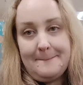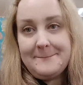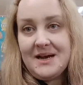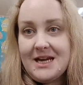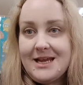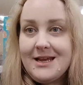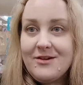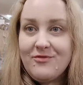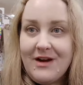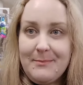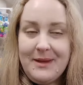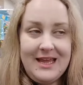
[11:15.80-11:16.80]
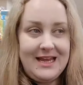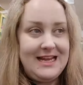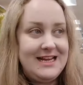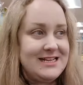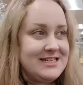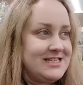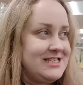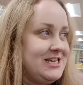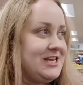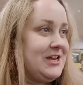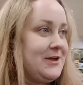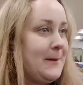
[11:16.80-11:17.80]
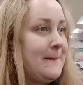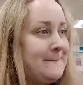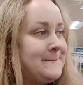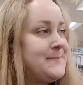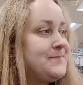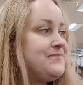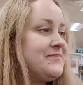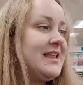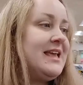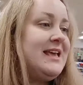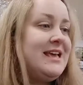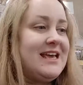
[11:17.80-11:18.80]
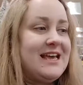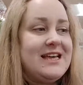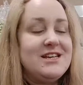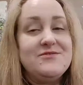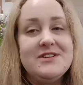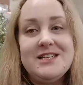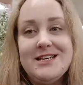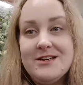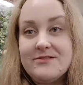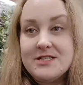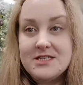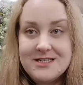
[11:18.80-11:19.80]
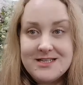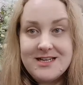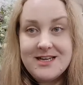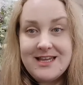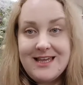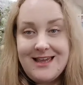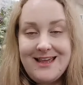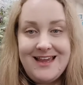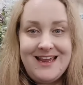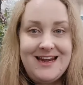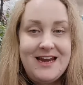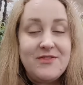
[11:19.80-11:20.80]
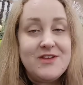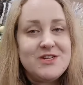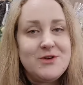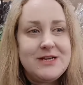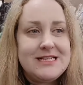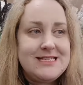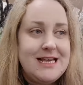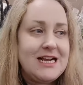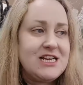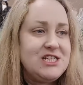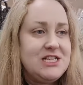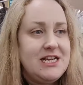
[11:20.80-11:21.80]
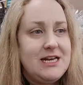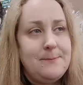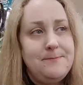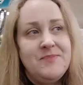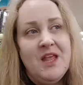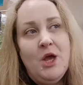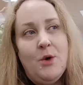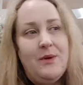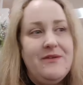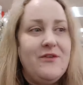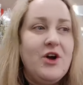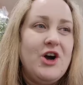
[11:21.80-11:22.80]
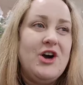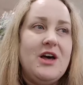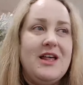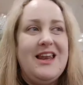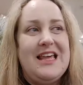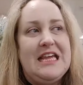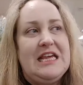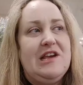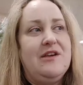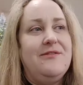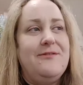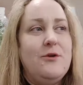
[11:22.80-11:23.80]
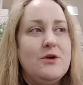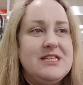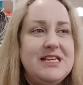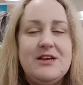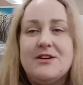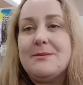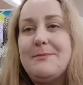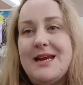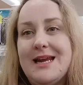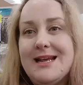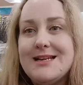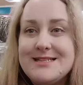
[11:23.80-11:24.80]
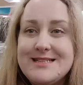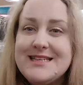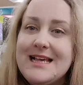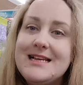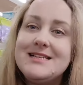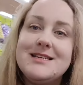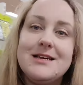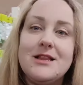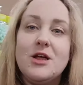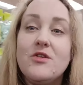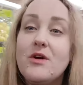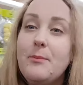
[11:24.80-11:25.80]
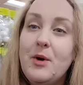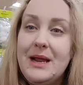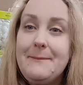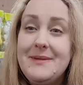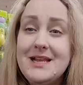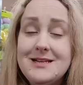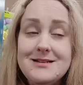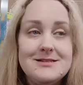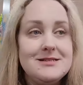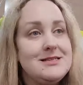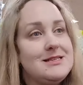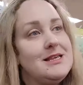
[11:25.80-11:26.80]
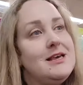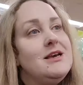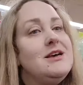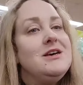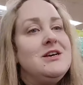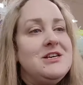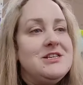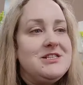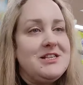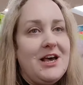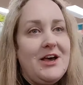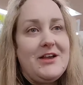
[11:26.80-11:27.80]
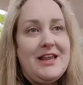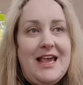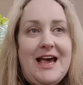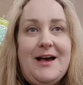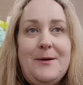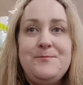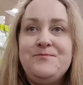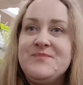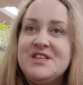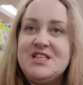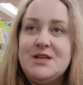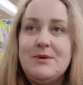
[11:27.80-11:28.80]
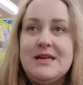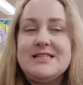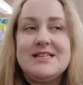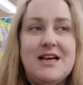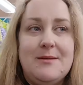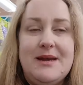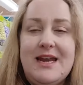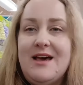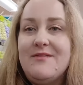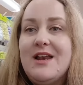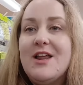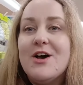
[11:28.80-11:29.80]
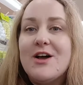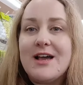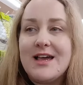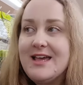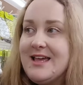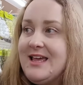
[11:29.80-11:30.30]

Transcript: bunny rabbit each too. And Regina is just looking in the toy section. We've got like 40 odd minutes until her appointment. So yeah, she wanted to come and have a look